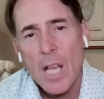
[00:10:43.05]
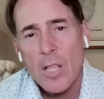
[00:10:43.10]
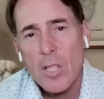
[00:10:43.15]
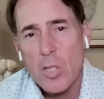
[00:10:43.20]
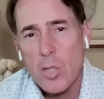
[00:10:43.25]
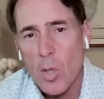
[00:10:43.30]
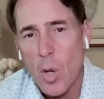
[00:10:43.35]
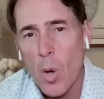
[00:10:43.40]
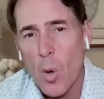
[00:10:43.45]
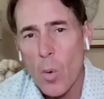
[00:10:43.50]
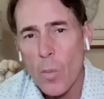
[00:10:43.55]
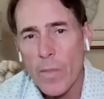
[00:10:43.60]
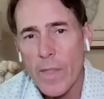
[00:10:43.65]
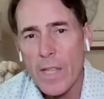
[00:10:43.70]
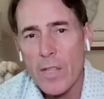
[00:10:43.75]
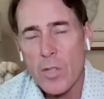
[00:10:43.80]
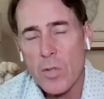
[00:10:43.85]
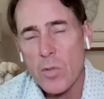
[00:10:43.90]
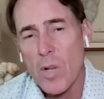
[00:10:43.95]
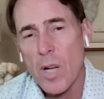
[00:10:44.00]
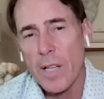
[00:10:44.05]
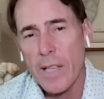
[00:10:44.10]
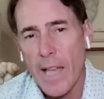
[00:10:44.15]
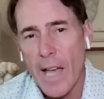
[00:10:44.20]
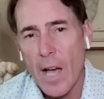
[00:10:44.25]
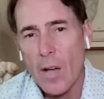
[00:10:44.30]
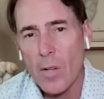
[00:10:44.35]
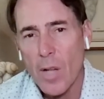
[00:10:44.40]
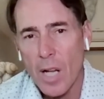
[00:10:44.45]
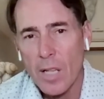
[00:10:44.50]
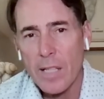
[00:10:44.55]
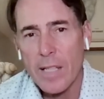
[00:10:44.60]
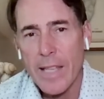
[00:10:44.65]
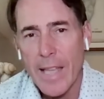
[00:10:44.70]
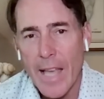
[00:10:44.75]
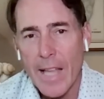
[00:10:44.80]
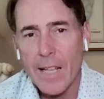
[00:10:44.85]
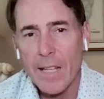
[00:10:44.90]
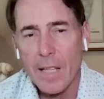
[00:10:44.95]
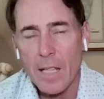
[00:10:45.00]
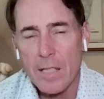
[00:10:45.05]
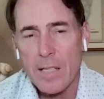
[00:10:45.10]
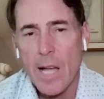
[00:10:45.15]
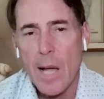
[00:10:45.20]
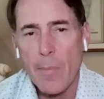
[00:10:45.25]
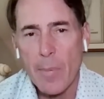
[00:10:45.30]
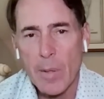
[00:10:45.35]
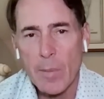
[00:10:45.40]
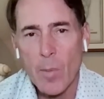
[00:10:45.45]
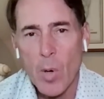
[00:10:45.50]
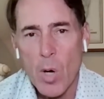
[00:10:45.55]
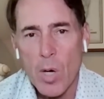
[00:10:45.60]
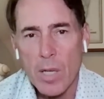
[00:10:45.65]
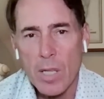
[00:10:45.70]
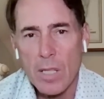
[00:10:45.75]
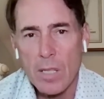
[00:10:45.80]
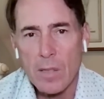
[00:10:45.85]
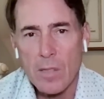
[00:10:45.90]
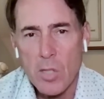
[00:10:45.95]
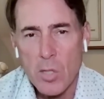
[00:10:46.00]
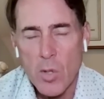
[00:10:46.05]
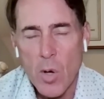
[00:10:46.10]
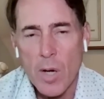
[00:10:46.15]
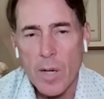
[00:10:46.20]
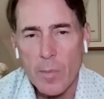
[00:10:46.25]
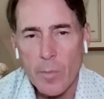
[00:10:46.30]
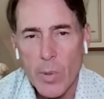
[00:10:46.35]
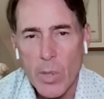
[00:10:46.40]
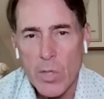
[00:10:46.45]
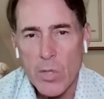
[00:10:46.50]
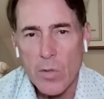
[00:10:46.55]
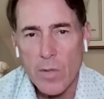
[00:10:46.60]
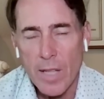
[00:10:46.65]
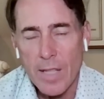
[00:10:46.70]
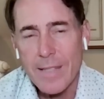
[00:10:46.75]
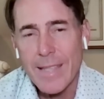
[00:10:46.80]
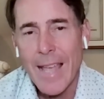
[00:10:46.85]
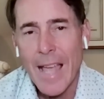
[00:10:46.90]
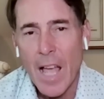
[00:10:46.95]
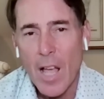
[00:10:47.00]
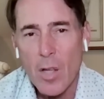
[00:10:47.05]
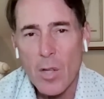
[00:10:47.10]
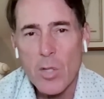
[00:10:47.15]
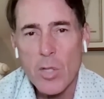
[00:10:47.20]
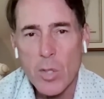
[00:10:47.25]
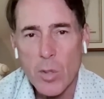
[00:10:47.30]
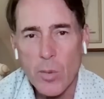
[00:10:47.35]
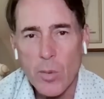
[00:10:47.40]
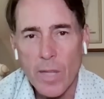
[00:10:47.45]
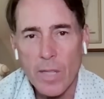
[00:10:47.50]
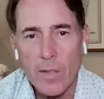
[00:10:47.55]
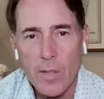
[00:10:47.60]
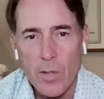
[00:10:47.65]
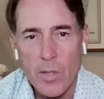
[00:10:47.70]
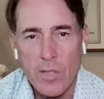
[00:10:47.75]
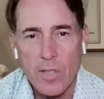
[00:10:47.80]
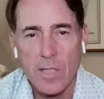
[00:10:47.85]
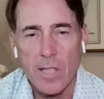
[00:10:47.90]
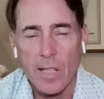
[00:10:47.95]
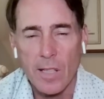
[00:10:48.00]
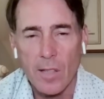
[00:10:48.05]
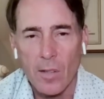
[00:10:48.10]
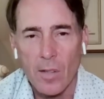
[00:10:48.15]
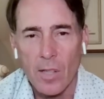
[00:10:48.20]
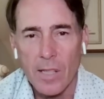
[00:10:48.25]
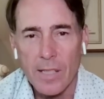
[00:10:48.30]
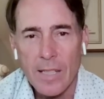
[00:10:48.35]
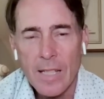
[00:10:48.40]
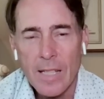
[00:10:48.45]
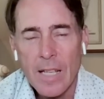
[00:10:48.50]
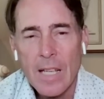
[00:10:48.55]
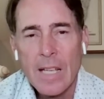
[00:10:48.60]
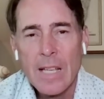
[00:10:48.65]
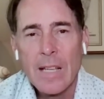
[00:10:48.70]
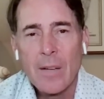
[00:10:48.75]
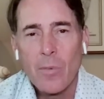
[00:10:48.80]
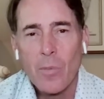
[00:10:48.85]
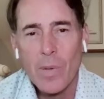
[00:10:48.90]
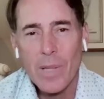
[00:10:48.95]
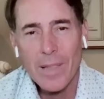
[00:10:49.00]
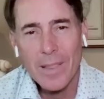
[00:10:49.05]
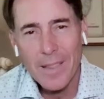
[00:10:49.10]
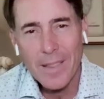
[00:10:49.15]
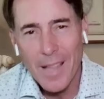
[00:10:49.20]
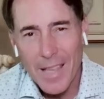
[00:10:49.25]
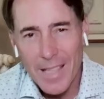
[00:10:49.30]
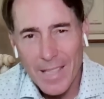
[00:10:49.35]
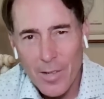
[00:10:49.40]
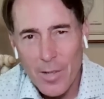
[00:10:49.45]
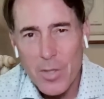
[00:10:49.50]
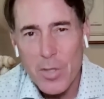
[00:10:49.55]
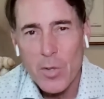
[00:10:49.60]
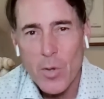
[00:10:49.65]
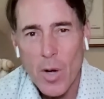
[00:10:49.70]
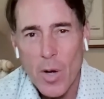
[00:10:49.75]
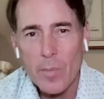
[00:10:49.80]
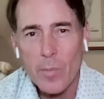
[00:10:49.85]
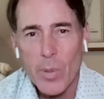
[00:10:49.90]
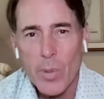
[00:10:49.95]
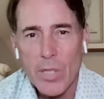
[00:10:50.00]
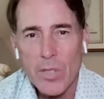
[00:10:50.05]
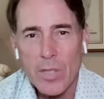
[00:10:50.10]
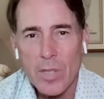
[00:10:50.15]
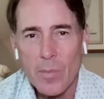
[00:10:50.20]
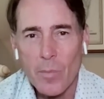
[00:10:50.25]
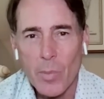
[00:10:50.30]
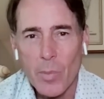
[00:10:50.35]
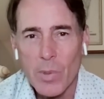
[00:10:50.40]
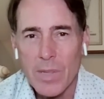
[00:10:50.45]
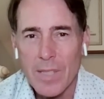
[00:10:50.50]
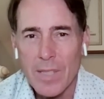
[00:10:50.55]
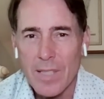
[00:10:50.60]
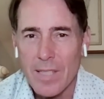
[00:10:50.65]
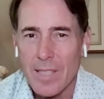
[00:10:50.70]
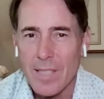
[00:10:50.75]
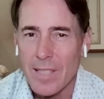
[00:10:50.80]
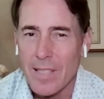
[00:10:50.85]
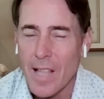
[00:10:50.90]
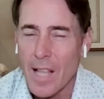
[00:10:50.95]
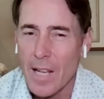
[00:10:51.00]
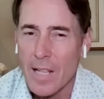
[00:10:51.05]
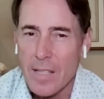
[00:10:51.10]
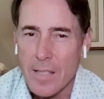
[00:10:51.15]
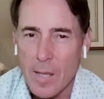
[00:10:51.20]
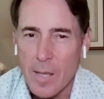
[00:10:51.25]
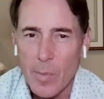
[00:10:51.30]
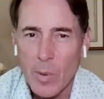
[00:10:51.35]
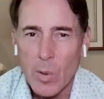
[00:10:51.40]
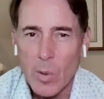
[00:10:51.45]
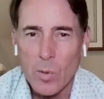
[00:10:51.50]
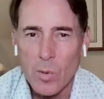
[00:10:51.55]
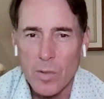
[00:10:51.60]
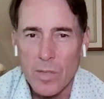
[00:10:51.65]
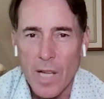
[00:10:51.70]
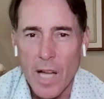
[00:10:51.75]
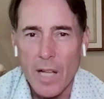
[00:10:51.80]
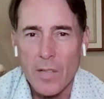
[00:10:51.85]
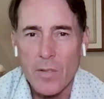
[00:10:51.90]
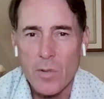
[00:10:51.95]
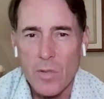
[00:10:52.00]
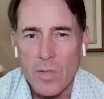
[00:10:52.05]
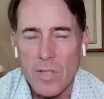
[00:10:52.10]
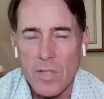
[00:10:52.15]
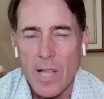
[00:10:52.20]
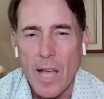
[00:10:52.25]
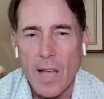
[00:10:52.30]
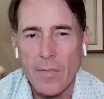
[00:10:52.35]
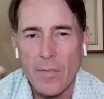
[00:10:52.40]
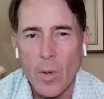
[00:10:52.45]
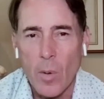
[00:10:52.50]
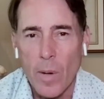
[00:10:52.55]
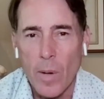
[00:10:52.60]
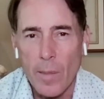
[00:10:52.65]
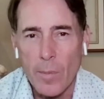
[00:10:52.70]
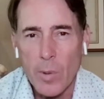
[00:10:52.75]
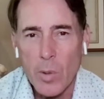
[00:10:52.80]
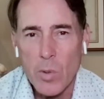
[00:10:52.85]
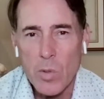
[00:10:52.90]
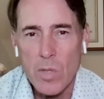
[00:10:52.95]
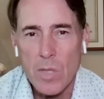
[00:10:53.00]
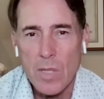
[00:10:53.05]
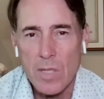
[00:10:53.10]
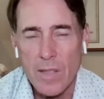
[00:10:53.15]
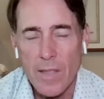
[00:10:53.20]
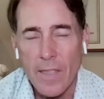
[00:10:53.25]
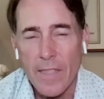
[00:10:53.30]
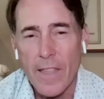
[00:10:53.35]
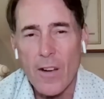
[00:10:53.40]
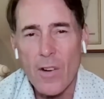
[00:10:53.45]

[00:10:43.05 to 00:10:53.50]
So they struck out on getting a top of the market starting pitcher. That tells you that they're signaling we like our starting pitching, but this is not a typical Dodger staff going to the postseason.